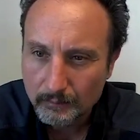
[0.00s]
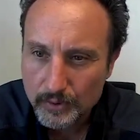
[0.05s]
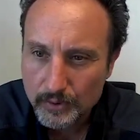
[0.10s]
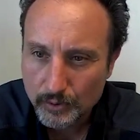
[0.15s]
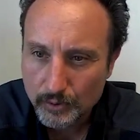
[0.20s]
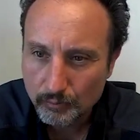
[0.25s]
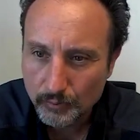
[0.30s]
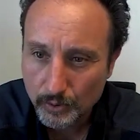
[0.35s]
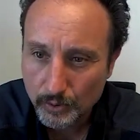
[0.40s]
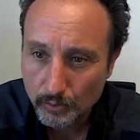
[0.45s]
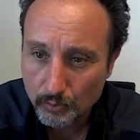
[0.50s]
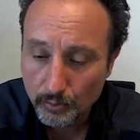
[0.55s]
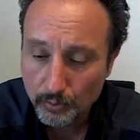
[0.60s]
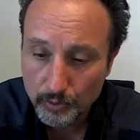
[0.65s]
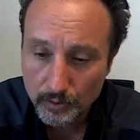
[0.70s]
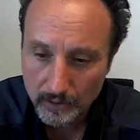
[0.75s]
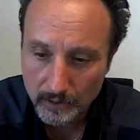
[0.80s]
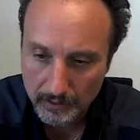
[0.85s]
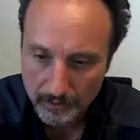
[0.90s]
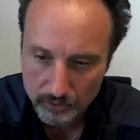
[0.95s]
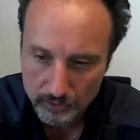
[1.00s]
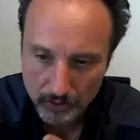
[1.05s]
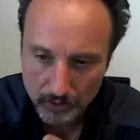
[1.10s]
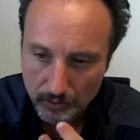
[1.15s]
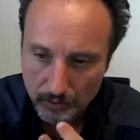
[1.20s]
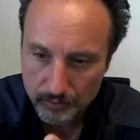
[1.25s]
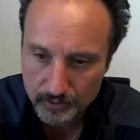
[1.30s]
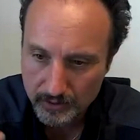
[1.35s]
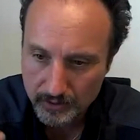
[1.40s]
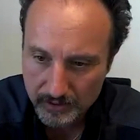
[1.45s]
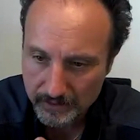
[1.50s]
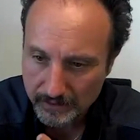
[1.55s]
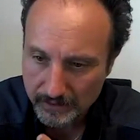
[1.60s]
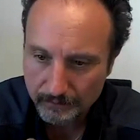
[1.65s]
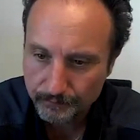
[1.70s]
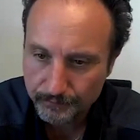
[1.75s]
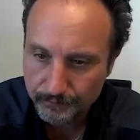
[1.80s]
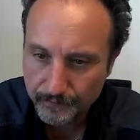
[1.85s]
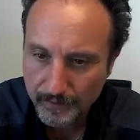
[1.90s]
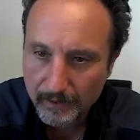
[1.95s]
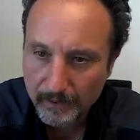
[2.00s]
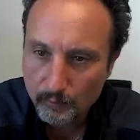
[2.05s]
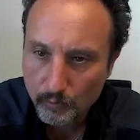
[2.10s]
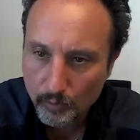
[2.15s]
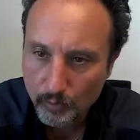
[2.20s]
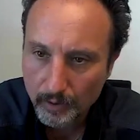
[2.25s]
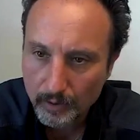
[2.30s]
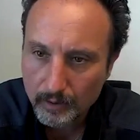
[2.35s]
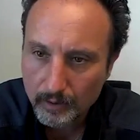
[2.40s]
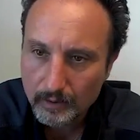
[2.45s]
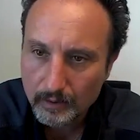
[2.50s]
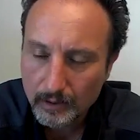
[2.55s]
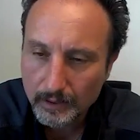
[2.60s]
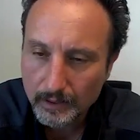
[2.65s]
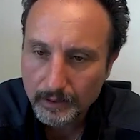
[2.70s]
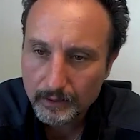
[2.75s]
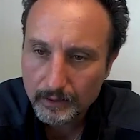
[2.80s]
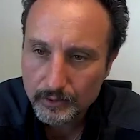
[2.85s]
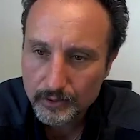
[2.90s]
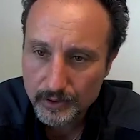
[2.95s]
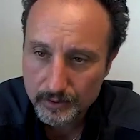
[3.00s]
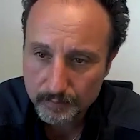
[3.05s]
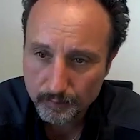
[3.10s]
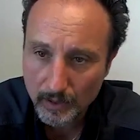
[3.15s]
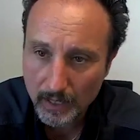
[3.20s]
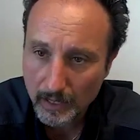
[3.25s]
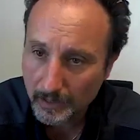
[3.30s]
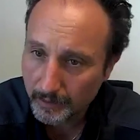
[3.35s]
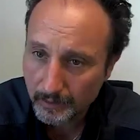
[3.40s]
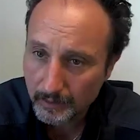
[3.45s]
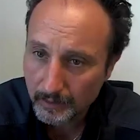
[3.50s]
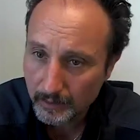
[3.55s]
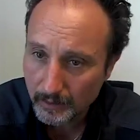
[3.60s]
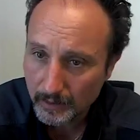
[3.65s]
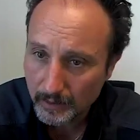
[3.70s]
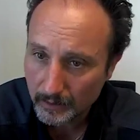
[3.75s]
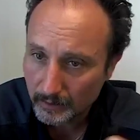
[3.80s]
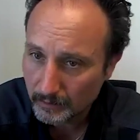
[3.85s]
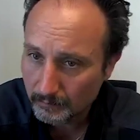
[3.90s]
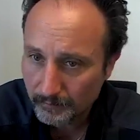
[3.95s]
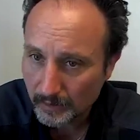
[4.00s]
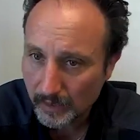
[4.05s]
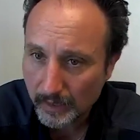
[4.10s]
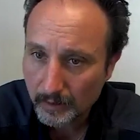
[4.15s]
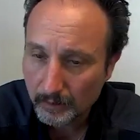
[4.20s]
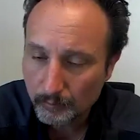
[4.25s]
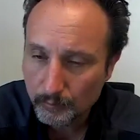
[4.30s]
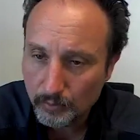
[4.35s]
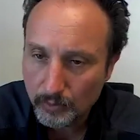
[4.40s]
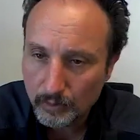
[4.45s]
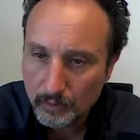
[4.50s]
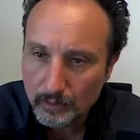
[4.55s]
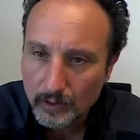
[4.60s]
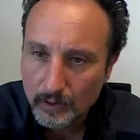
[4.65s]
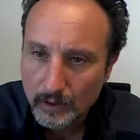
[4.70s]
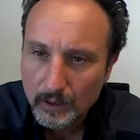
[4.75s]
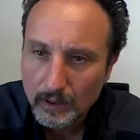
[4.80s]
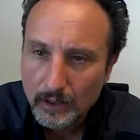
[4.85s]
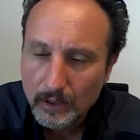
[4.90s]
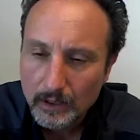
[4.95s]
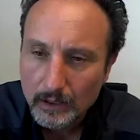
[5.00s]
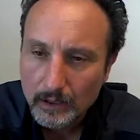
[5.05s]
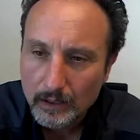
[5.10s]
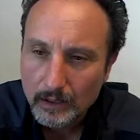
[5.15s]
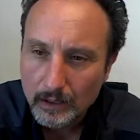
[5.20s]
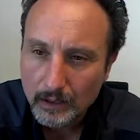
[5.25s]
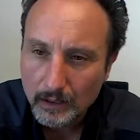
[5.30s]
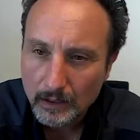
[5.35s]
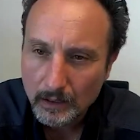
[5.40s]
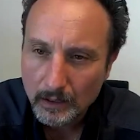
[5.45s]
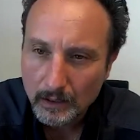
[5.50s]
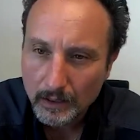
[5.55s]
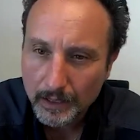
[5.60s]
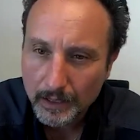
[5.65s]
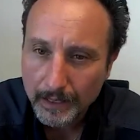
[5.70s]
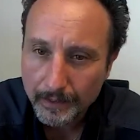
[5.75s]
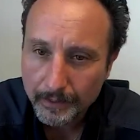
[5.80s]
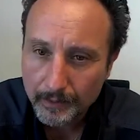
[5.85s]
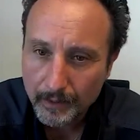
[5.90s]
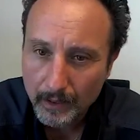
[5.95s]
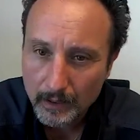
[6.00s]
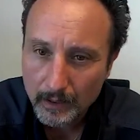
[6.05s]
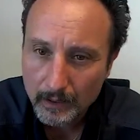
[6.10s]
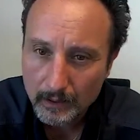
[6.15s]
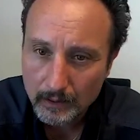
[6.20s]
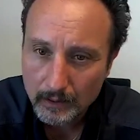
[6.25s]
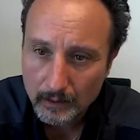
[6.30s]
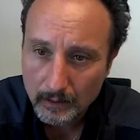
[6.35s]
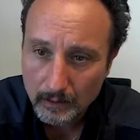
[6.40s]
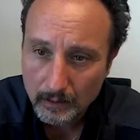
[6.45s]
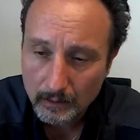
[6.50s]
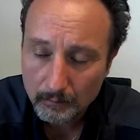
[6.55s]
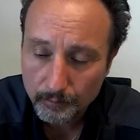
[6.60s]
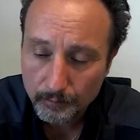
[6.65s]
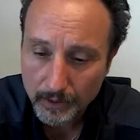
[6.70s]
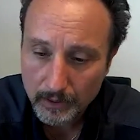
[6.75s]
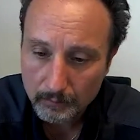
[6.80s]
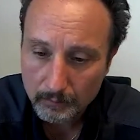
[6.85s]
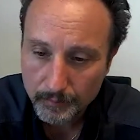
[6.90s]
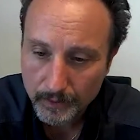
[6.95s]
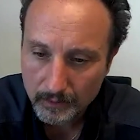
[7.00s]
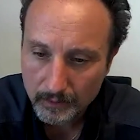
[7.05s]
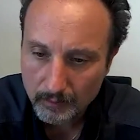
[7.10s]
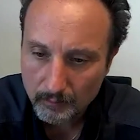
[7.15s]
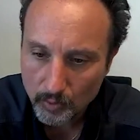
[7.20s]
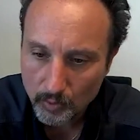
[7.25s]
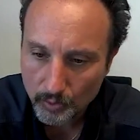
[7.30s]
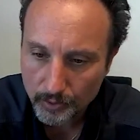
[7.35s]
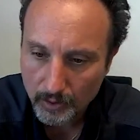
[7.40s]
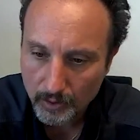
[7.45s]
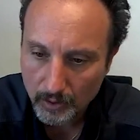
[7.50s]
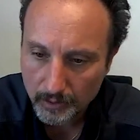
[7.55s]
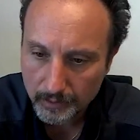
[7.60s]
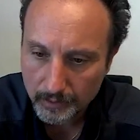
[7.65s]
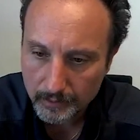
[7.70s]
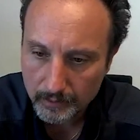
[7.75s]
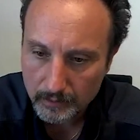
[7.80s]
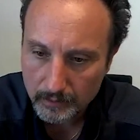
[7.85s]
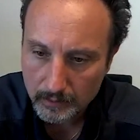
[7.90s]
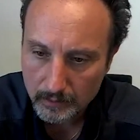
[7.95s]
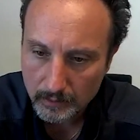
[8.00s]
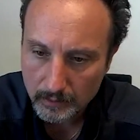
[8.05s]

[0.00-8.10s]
So we could actually use the same framework and just plug in another variable and then build a model and